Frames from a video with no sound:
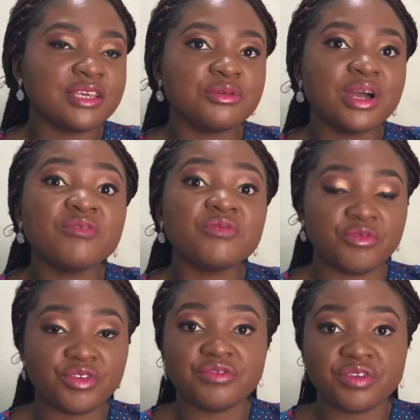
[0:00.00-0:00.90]
Like you
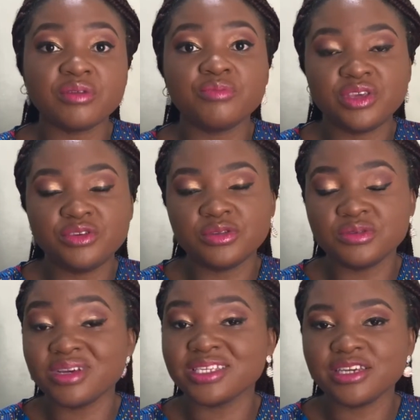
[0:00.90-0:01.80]
have very big
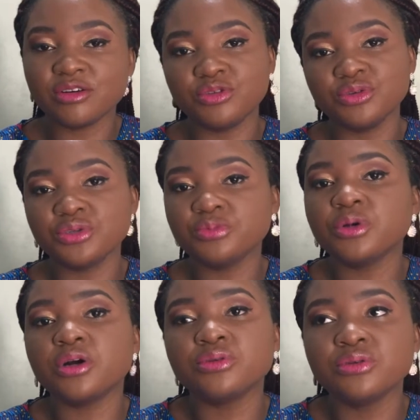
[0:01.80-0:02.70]
YouTubers here on
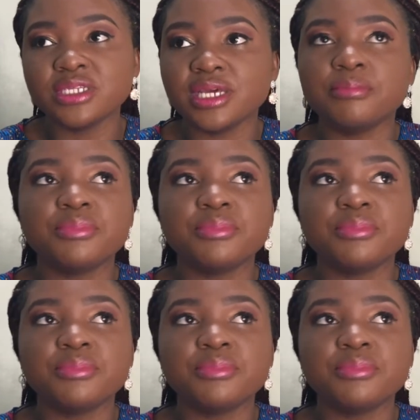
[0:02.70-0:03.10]
YouTube, we all know them.